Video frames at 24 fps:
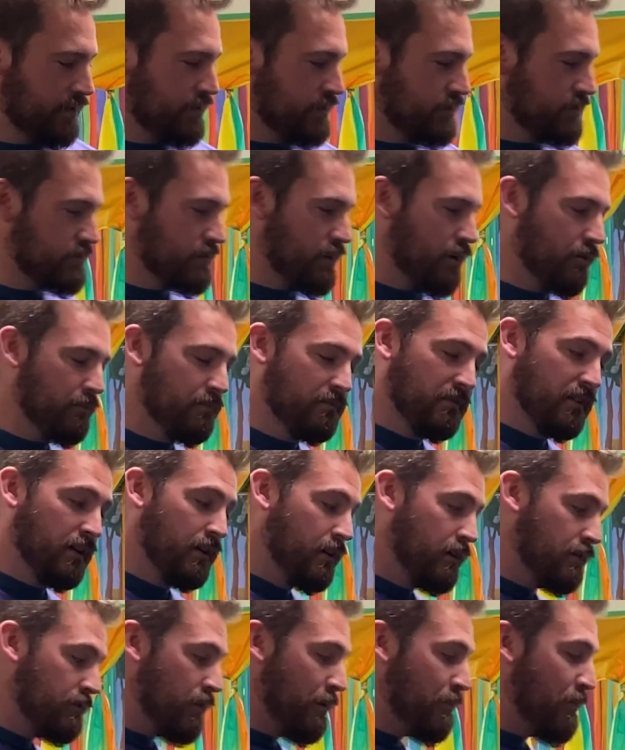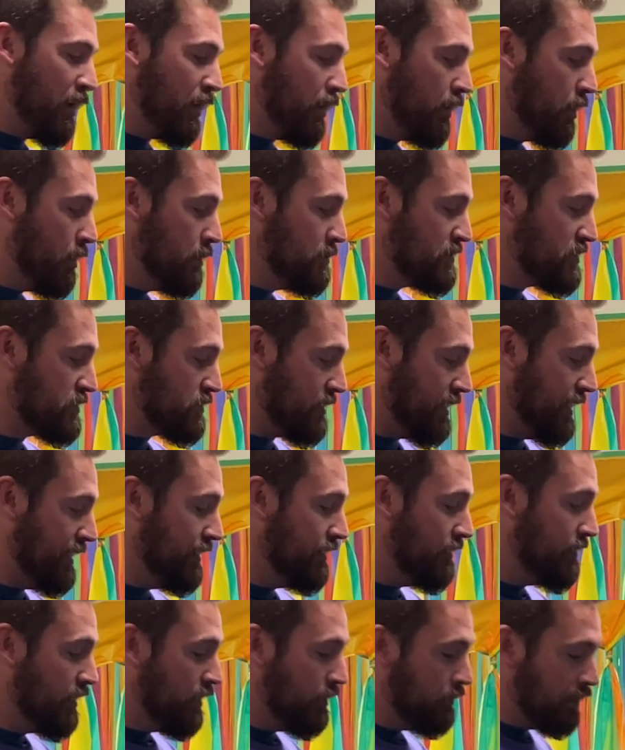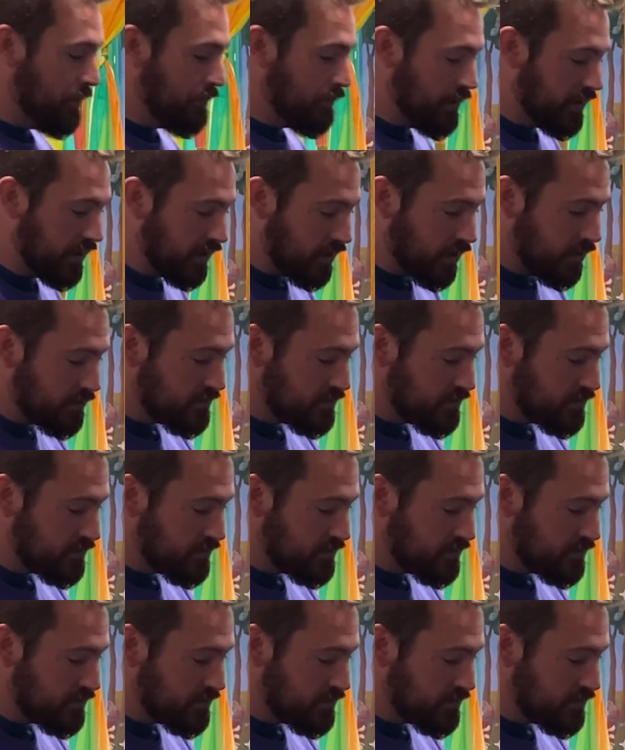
So, from our home screen, we want to go